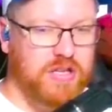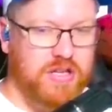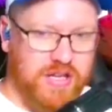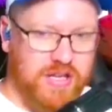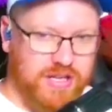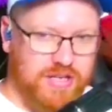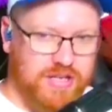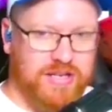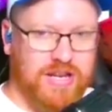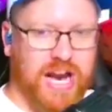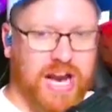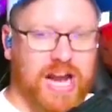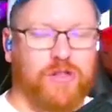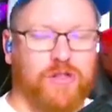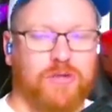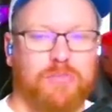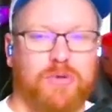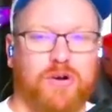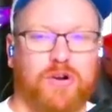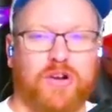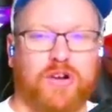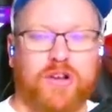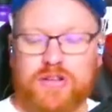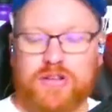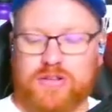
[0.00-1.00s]
Kyler
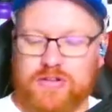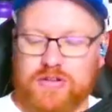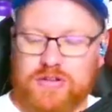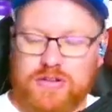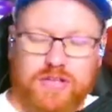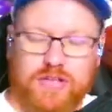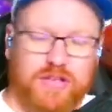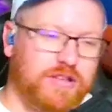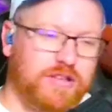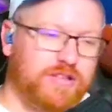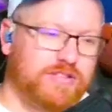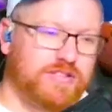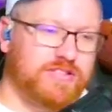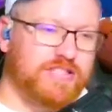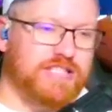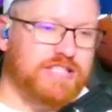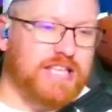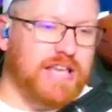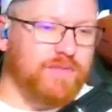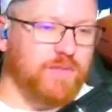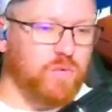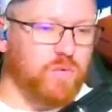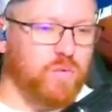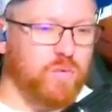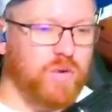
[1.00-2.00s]
Murray,
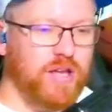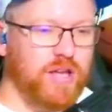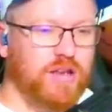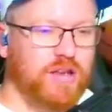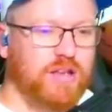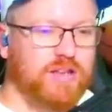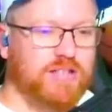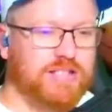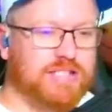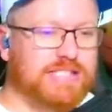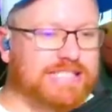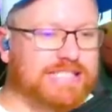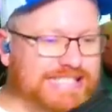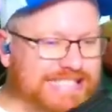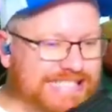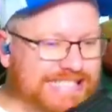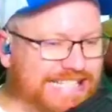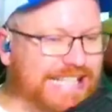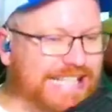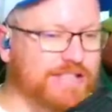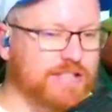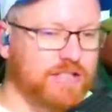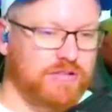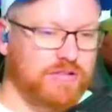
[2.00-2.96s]
7-win season.